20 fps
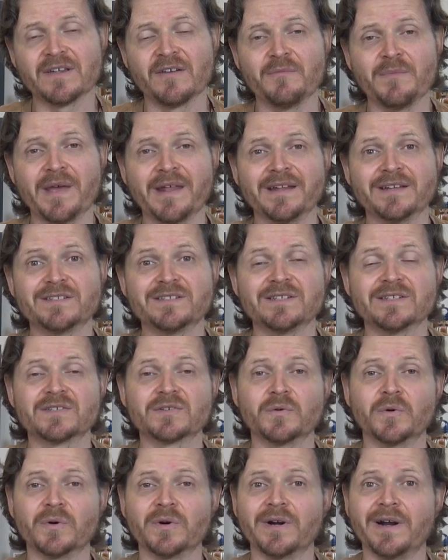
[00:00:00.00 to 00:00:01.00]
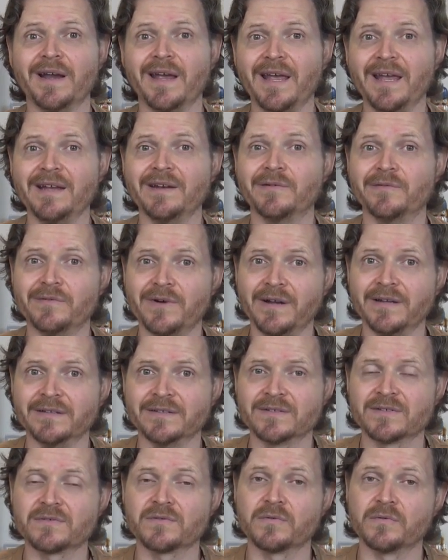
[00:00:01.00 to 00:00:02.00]
have managed to score 8
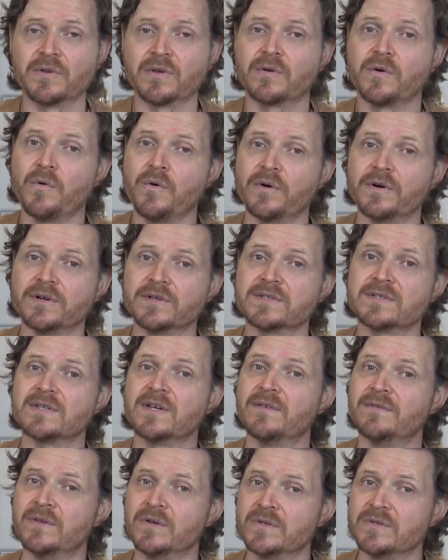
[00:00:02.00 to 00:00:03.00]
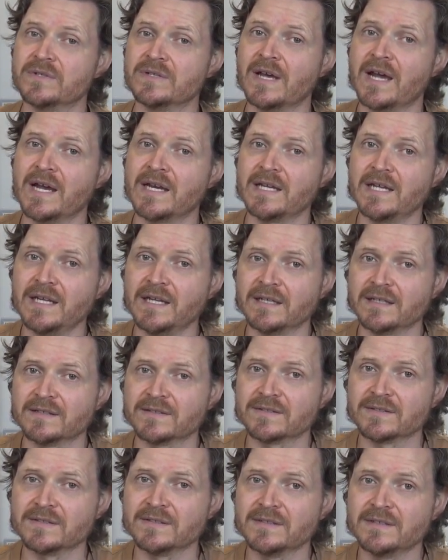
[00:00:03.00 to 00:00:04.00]
runs through the course of those 9
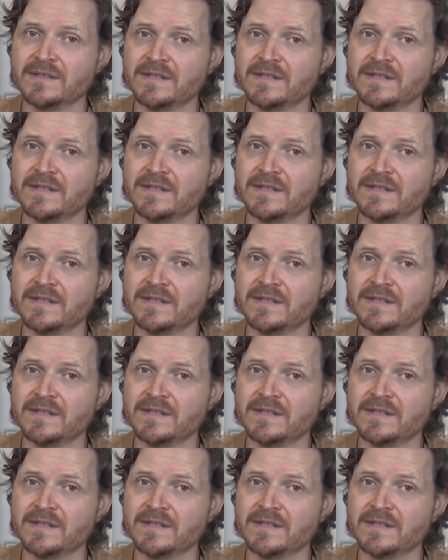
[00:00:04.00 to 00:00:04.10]
innings.